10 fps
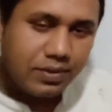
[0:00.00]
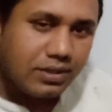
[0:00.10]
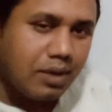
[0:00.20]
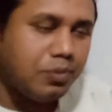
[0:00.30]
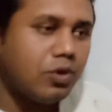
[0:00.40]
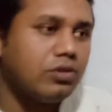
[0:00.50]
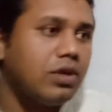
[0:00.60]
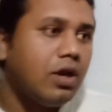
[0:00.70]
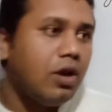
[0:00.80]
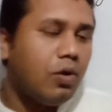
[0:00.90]

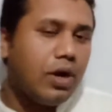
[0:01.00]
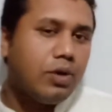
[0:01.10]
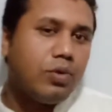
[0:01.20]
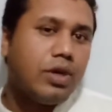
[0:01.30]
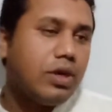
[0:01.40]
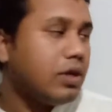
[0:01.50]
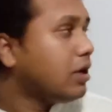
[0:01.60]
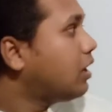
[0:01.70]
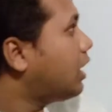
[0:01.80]
Suppose when we